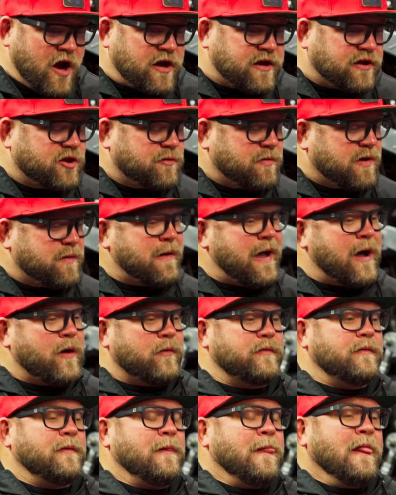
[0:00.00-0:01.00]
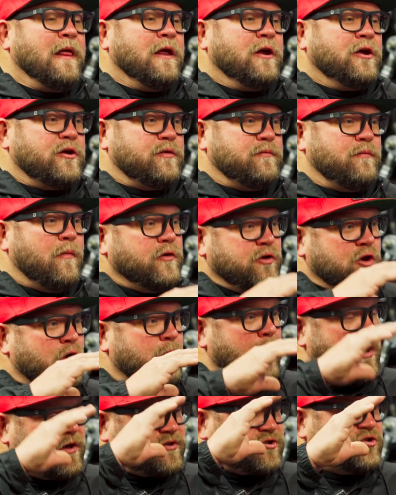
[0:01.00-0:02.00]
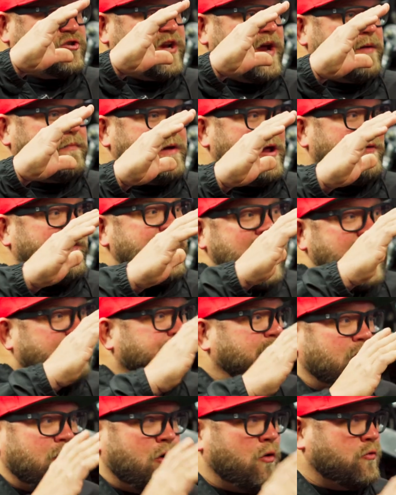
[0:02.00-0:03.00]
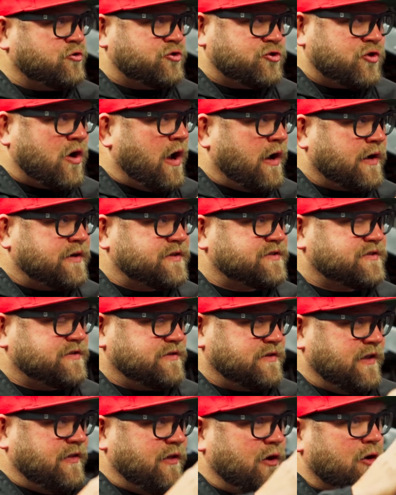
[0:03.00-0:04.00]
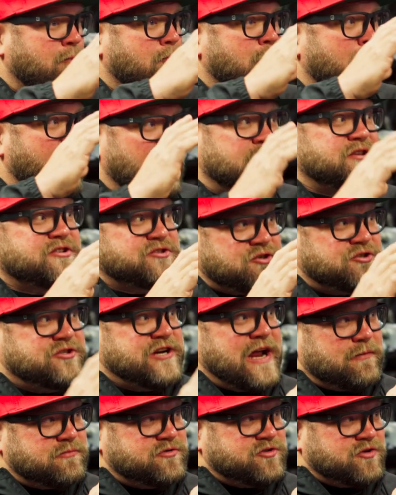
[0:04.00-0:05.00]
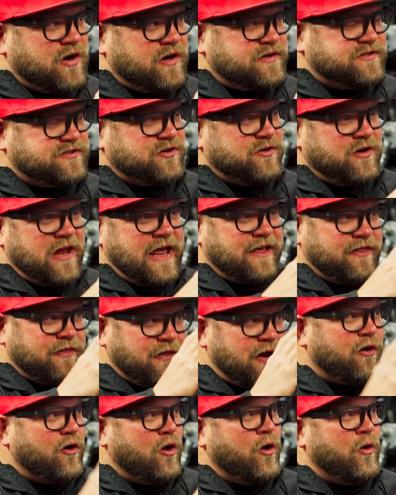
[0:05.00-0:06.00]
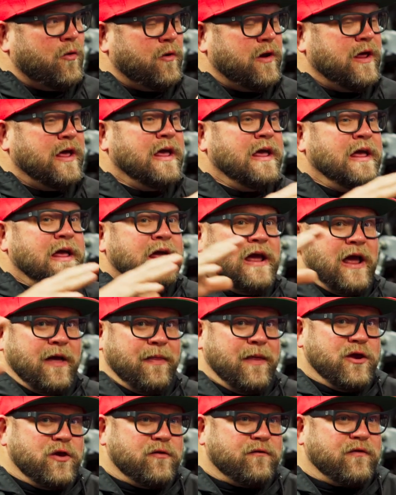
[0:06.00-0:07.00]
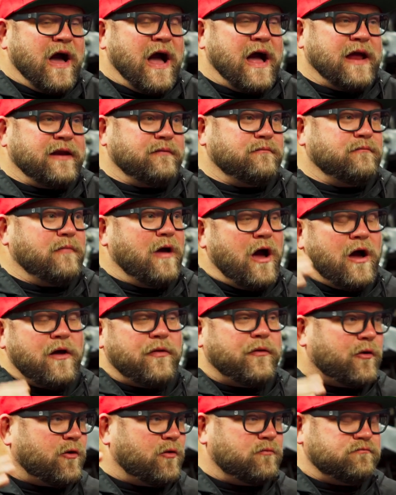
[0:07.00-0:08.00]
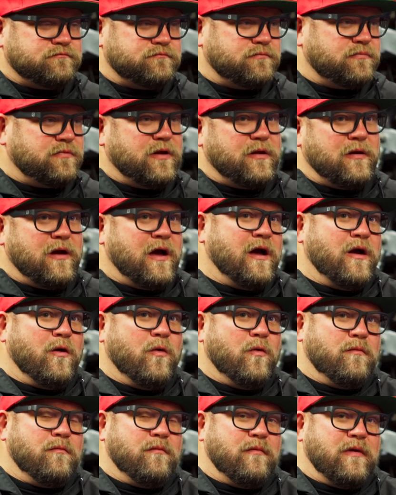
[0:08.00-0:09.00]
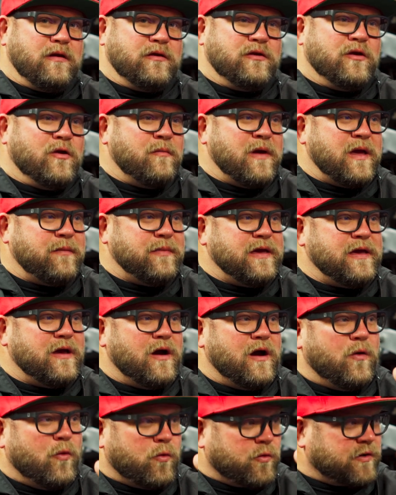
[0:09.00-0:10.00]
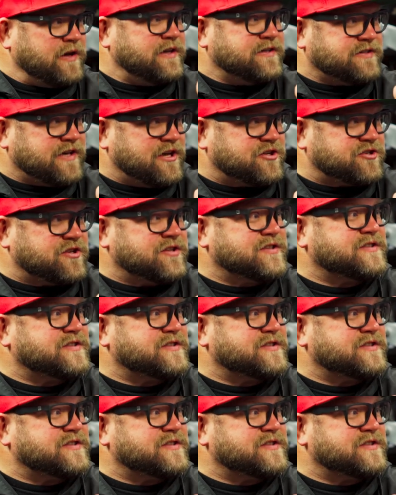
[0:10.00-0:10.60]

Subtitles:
a little bit about, Monster Jam. Now they have their own trucks that are Monster Jam trucks. They're like their own. And then you've got other, maybe organizations